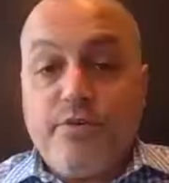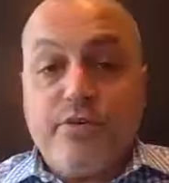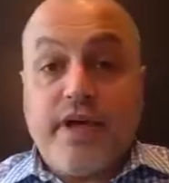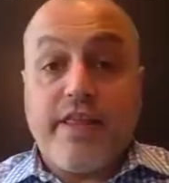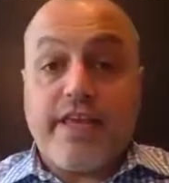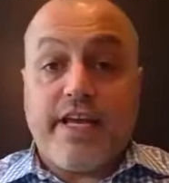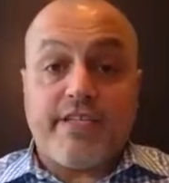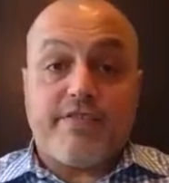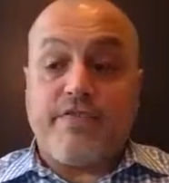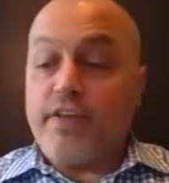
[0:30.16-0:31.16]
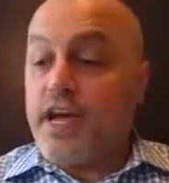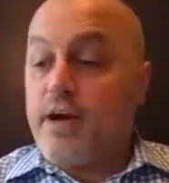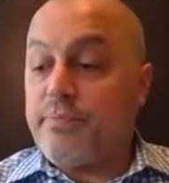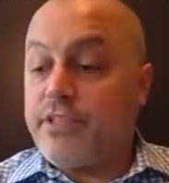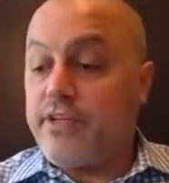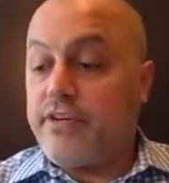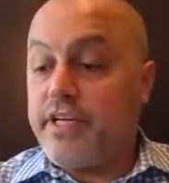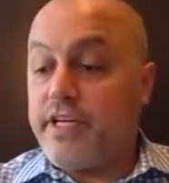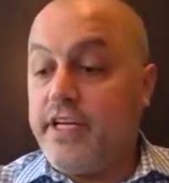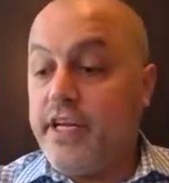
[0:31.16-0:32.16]
so thanks for the
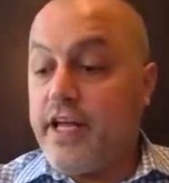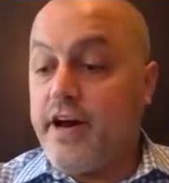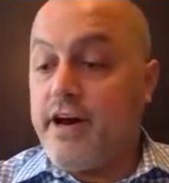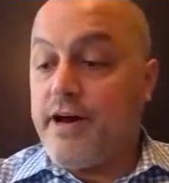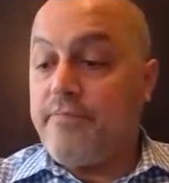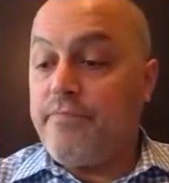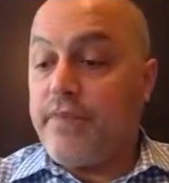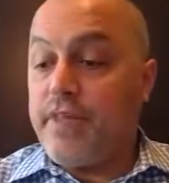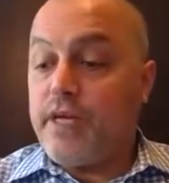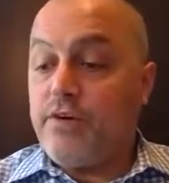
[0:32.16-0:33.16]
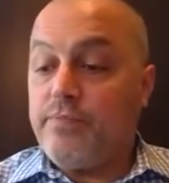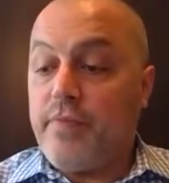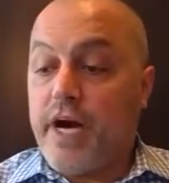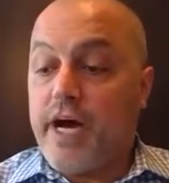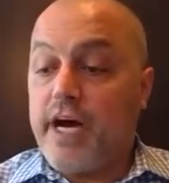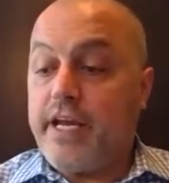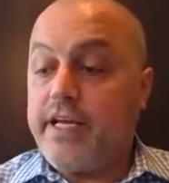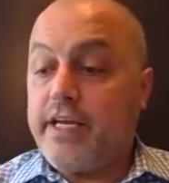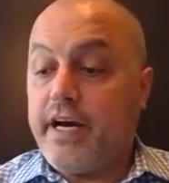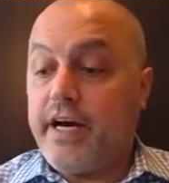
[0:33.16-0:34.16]
opportunity.
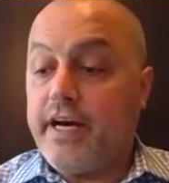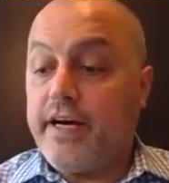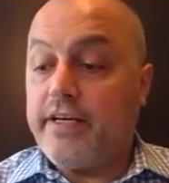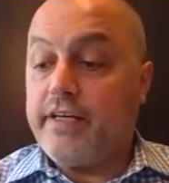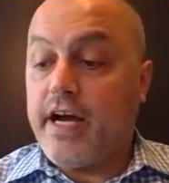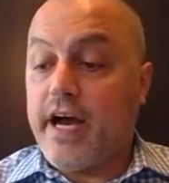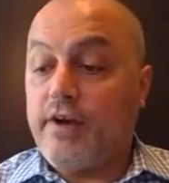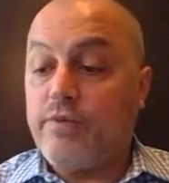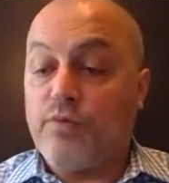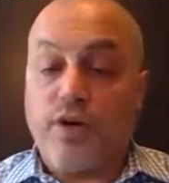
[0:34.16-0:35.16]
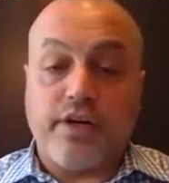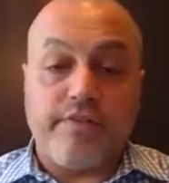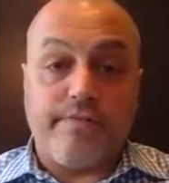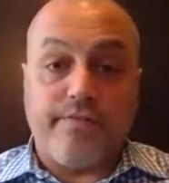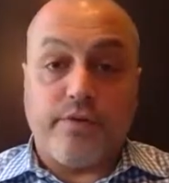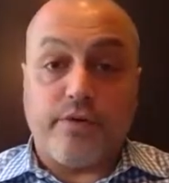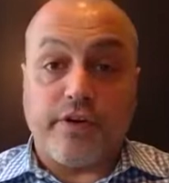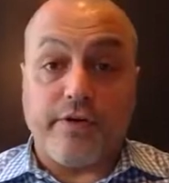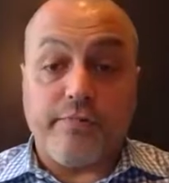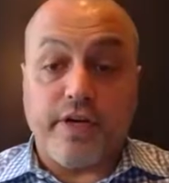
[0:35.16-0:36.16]
I work
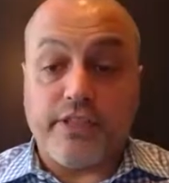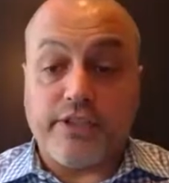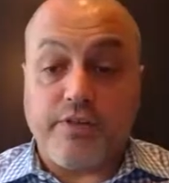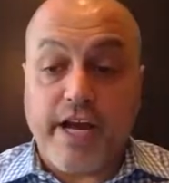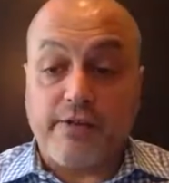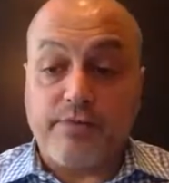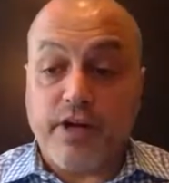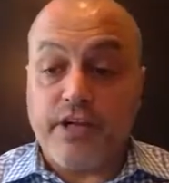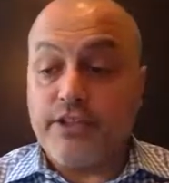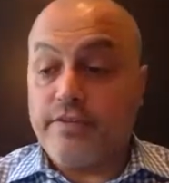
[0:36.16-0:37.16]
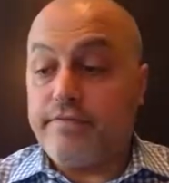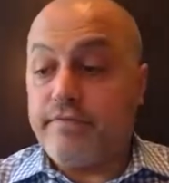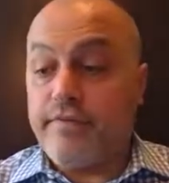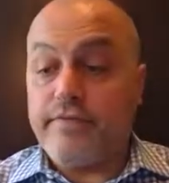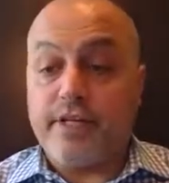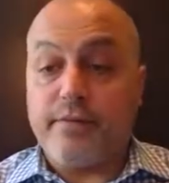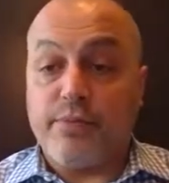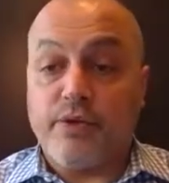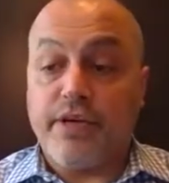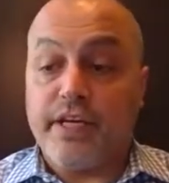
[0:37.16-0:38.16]
for MeritDirect. We're a
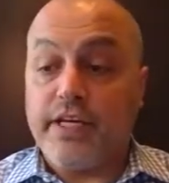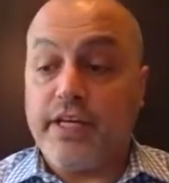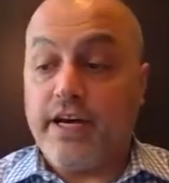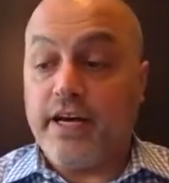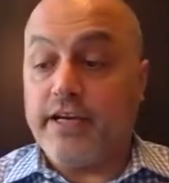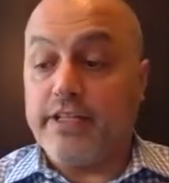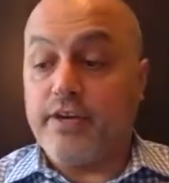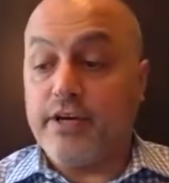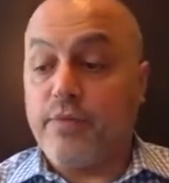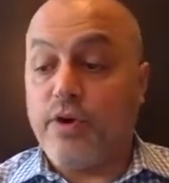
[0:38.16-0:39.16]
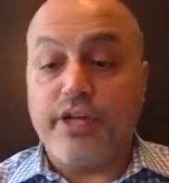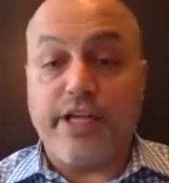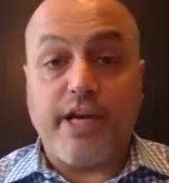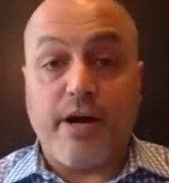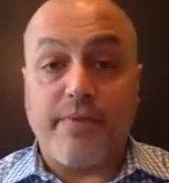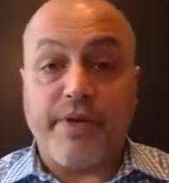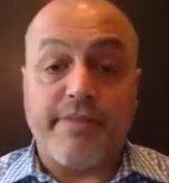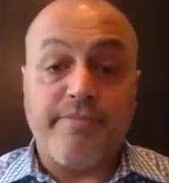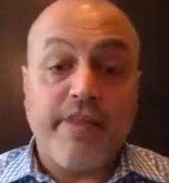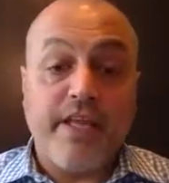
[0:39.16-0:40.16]
150 employee direct marketing
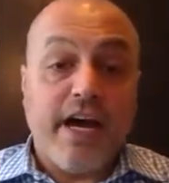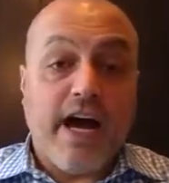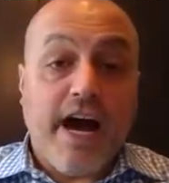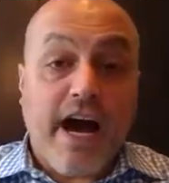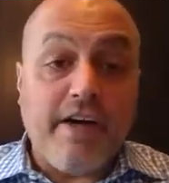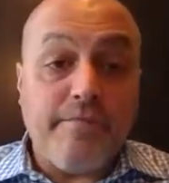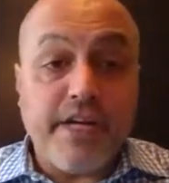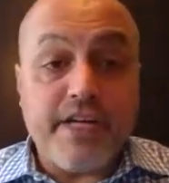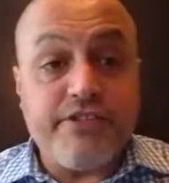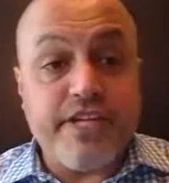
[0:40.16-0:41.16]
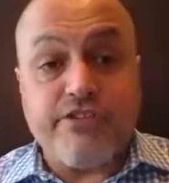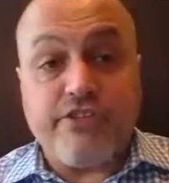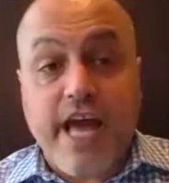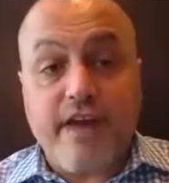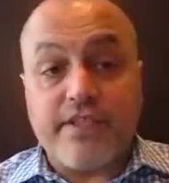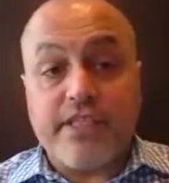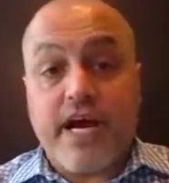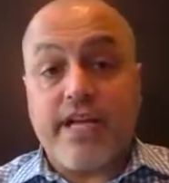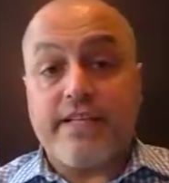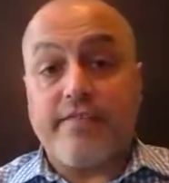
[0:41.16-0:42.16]
company. I've been in digital
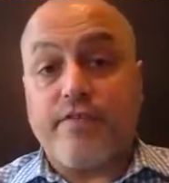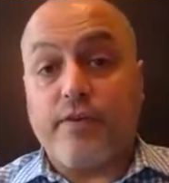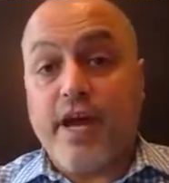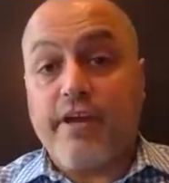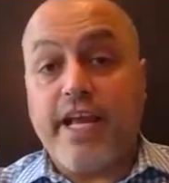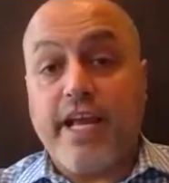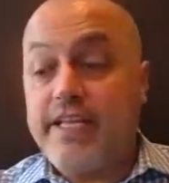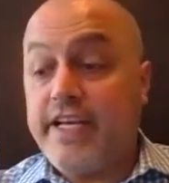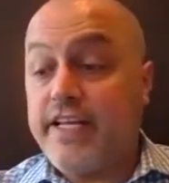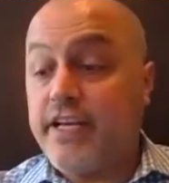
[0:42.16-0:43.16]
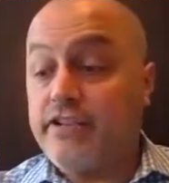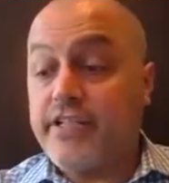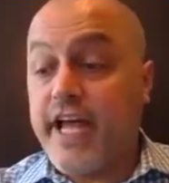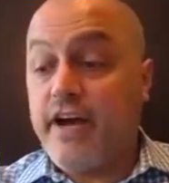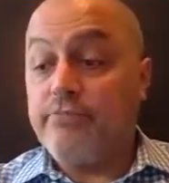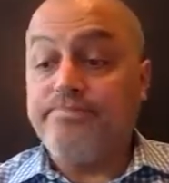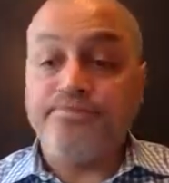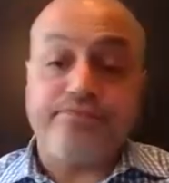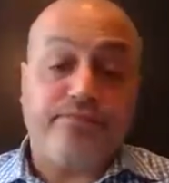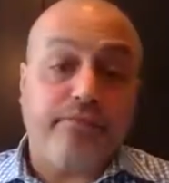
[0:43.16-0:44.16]
advertising for about 18 years
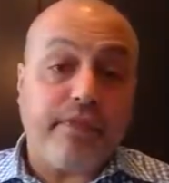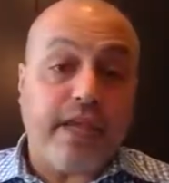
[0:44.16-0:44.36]
now.